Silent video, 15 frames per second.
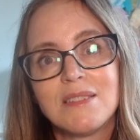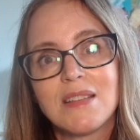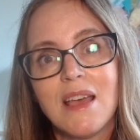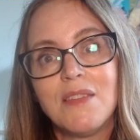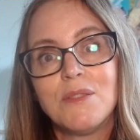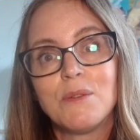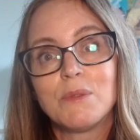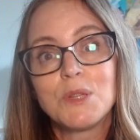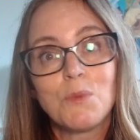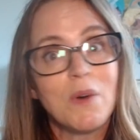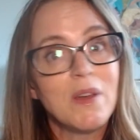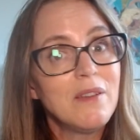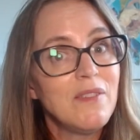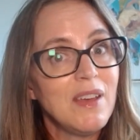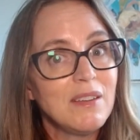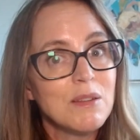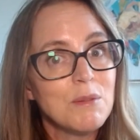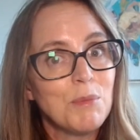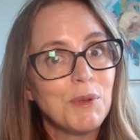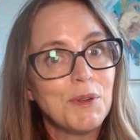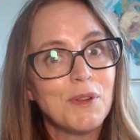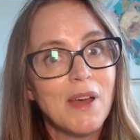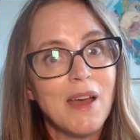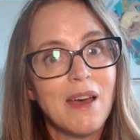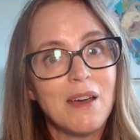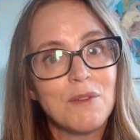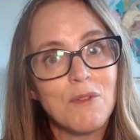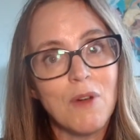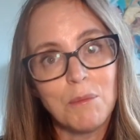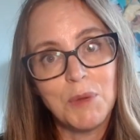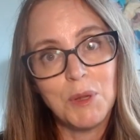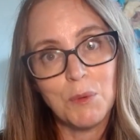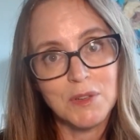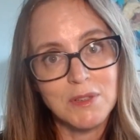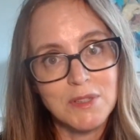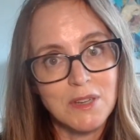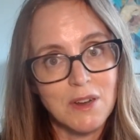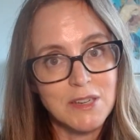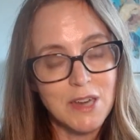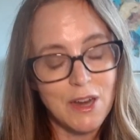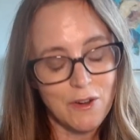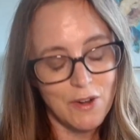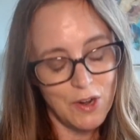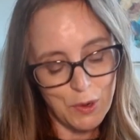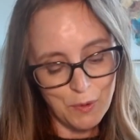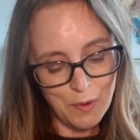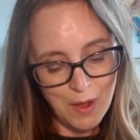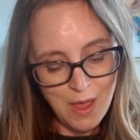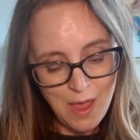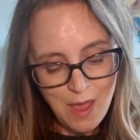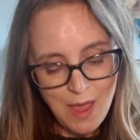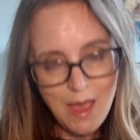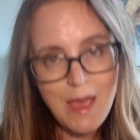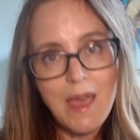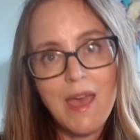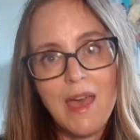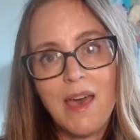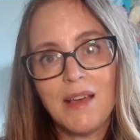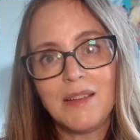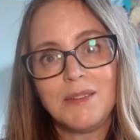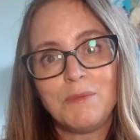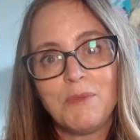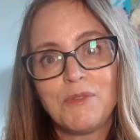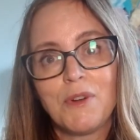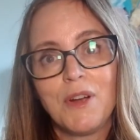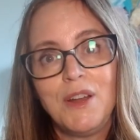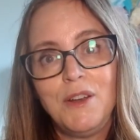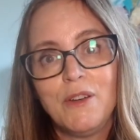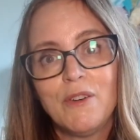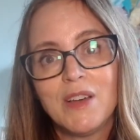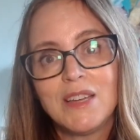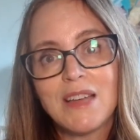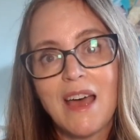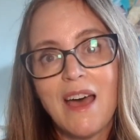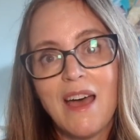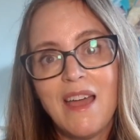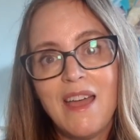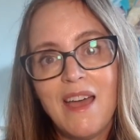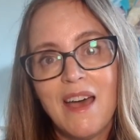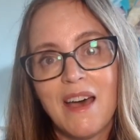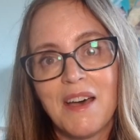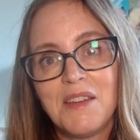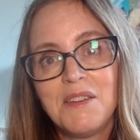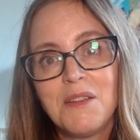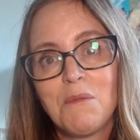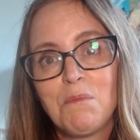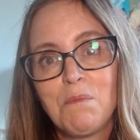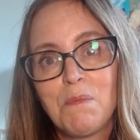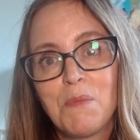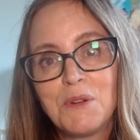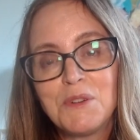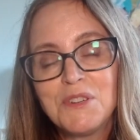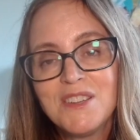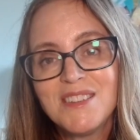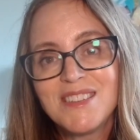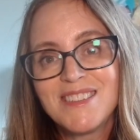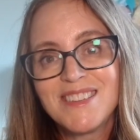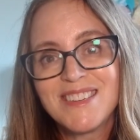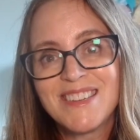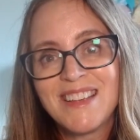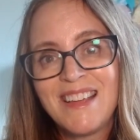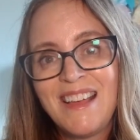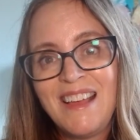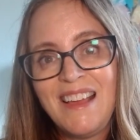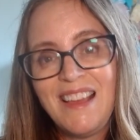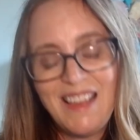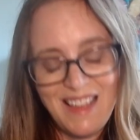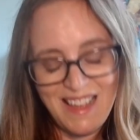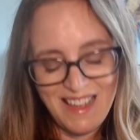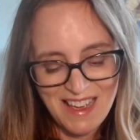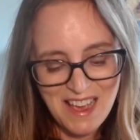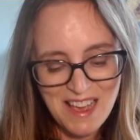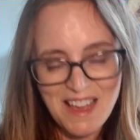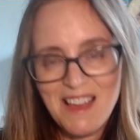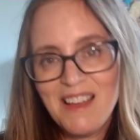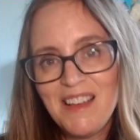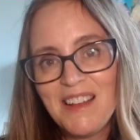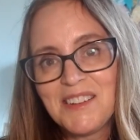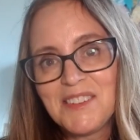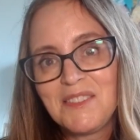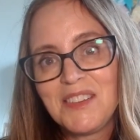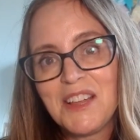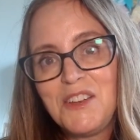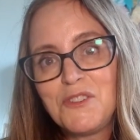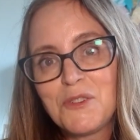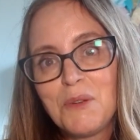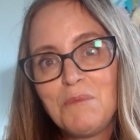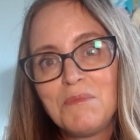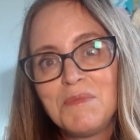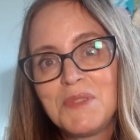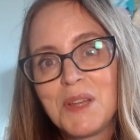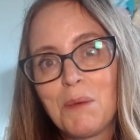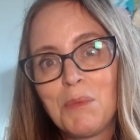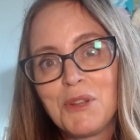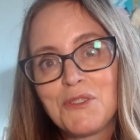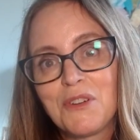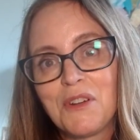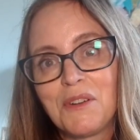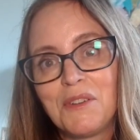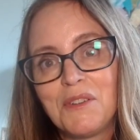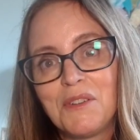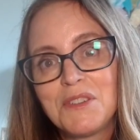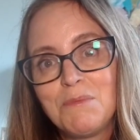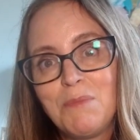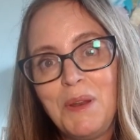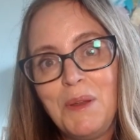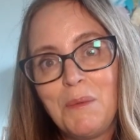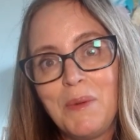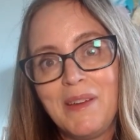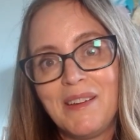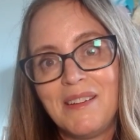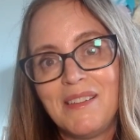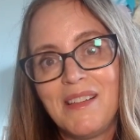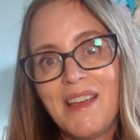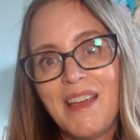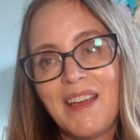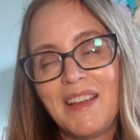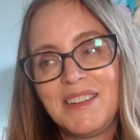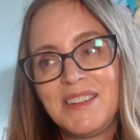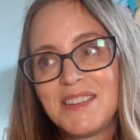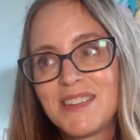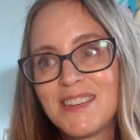and there was one available at Romney Wools in Ontario. And before I knew it, I had purchased a Lendrum double treadle spinning wheel, and